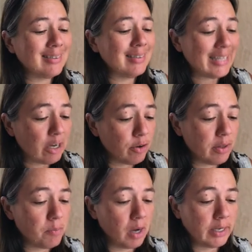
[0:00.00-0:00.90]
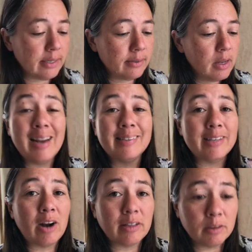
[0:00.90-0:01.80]
it's near the Montes, and it's
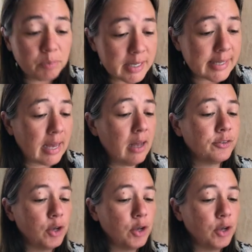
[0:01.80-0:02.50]
near Altabrisa.